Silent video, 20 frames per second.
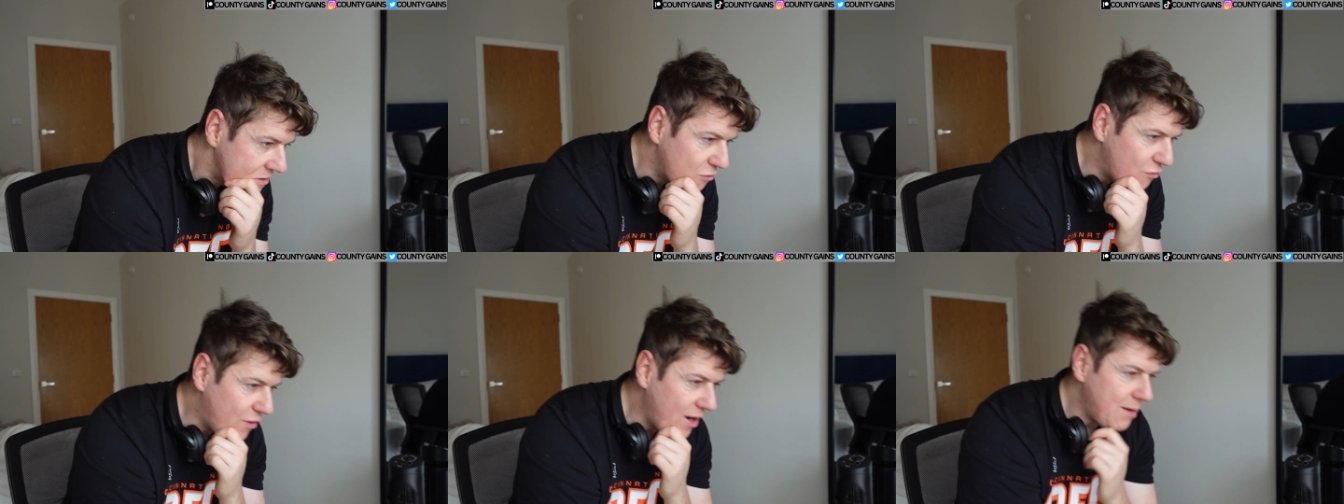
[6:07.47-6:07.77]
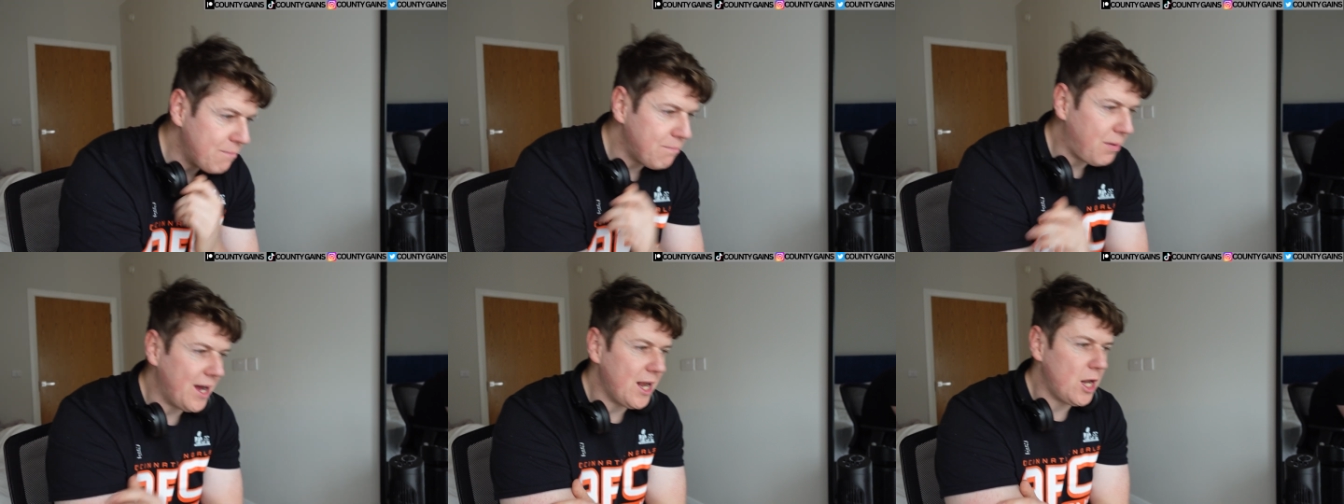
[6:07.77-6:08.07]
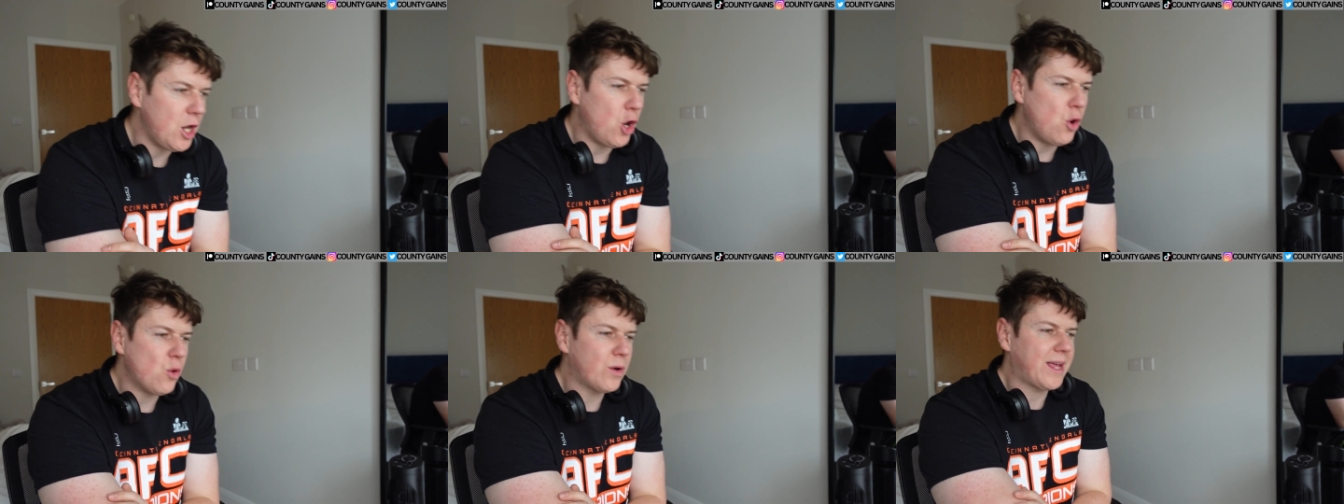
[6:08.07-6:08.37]
written by
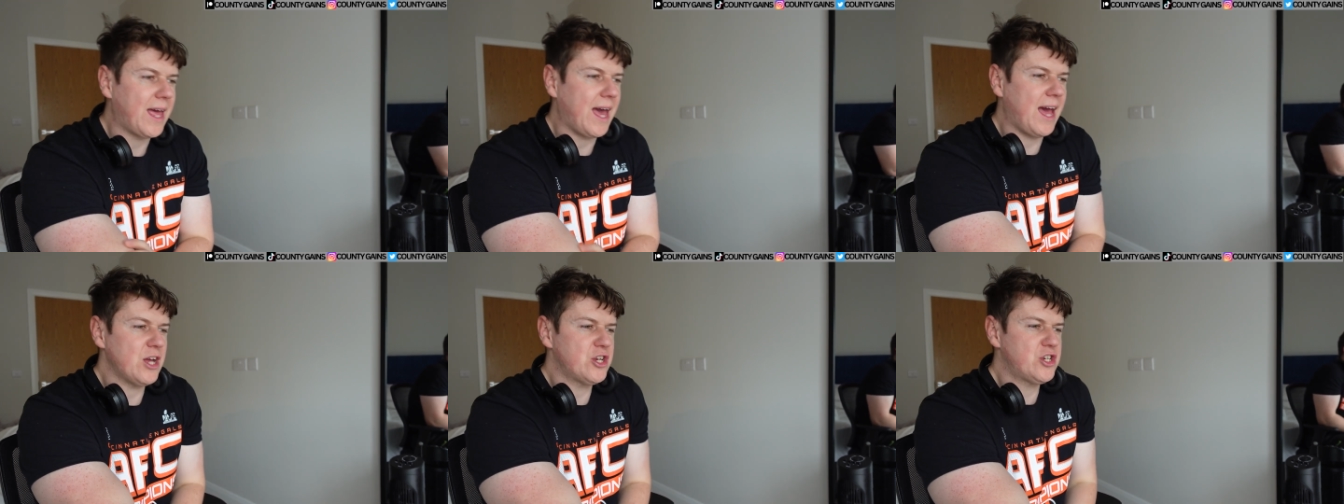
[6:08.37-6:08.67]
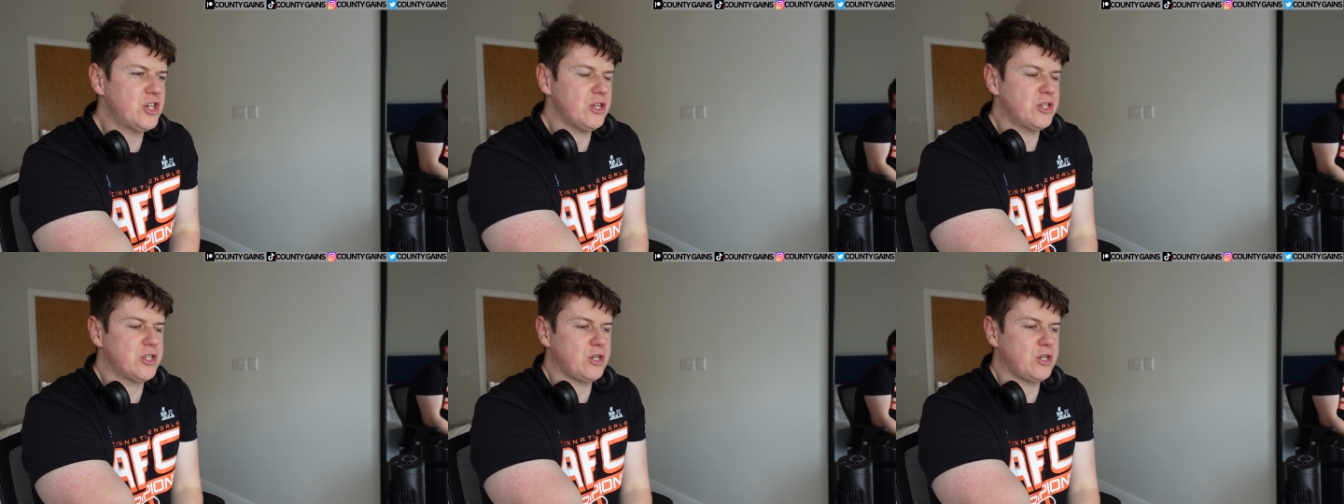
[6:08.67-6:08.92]
Lokesh.